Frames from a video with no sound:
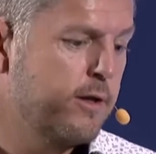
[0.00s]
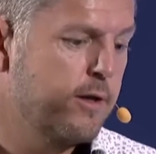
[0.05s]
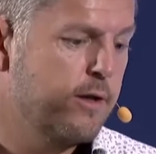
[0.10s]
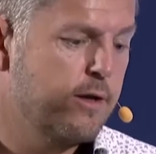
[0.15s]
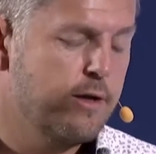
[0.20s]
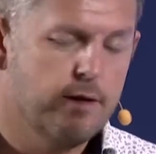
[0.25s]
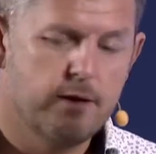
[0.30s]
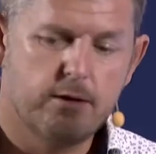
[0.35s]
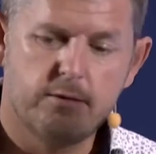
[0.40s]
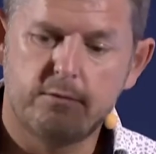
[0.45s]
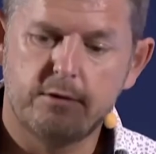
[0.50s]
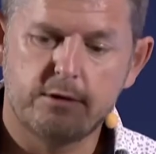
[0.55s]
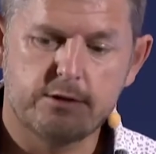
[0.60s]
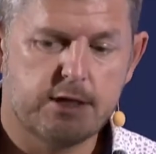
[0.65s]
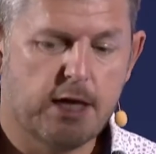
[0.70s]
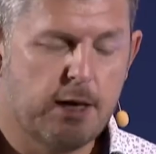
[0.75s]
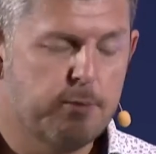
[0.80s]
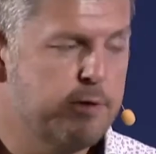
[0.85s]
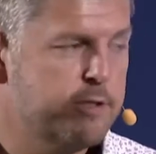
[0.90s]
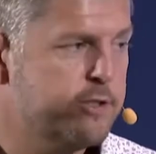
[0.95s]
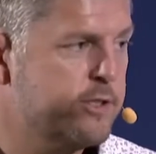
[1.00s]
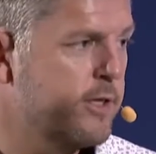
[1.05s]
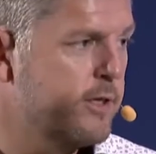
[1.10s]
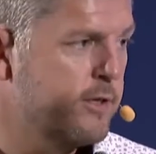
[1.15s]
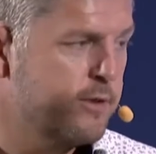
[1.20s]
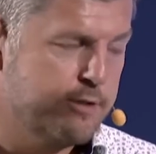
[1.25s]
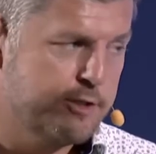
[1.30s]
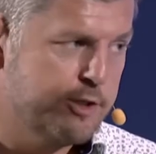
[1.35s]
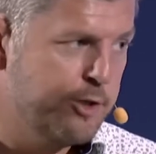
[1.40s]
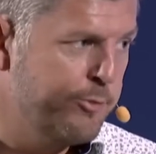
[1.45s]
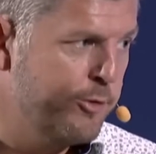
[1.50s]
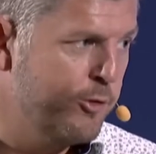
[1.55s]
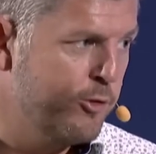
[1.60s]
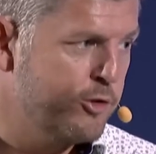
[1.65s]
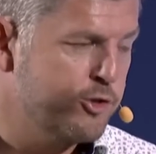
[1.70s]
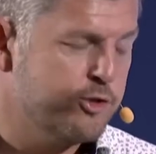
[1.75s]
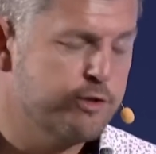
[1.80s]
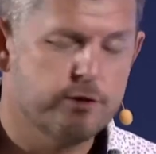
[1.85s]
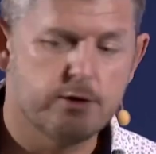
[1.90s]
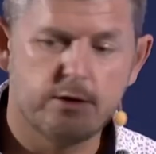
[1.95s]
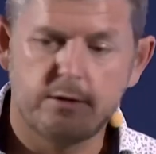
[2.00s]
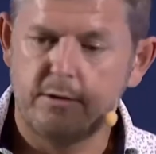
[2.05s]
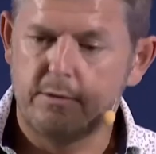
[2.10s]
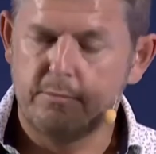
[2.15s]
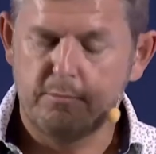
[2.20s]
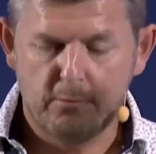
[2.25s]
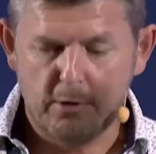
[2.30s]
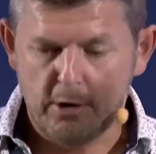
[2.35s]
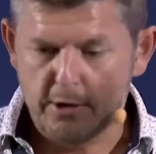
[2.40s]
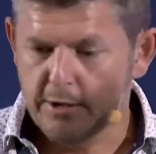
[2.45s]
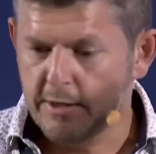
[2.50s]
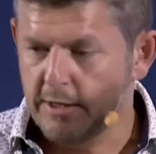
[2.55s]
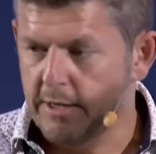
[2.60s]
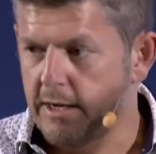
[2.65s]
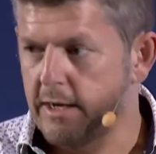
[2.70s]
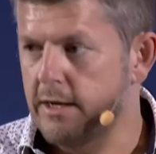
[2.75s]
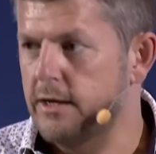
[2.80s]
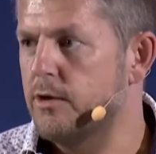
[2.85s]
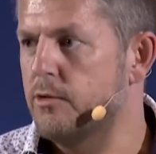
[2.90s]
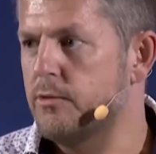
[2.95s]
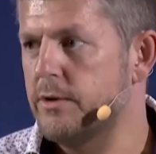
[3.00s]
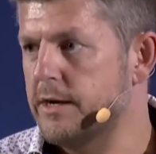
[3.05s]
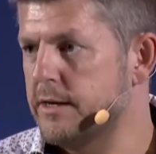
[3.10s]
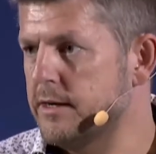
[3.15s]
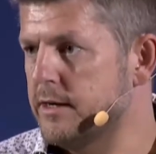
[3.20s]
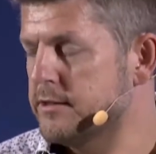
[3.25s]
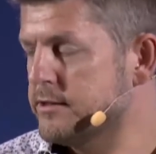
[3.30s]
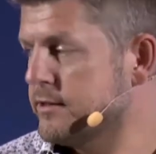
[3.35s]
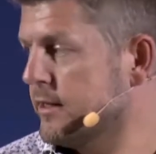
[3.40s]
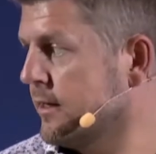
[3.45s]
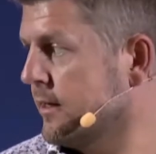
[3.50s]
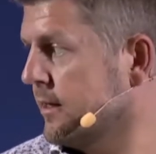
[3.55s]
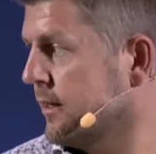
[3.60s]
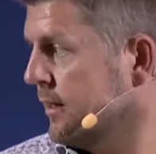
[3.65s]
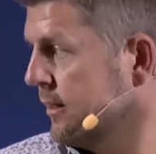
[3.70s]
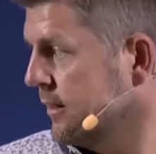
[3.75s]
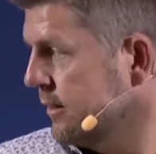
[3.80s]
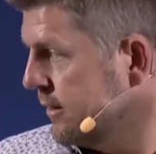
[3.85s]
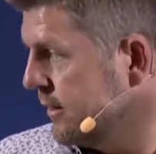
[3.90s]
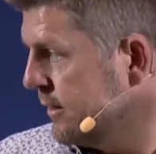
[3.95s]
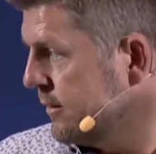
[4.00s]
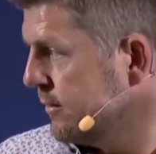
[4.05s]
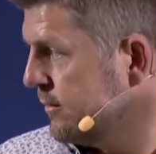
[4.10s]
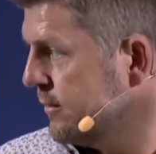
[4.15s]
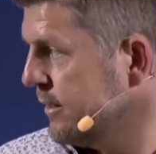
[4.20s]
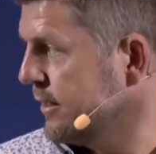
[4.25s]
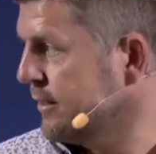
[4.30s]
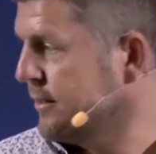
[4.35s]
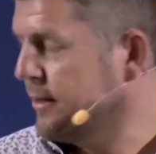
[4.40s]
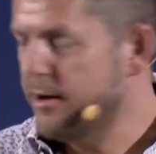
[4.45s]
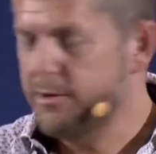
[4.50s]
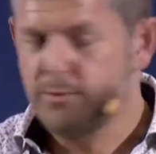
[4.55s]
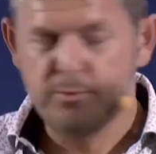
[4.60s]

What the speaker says: Establishing distribution, marketing, awareness, and thank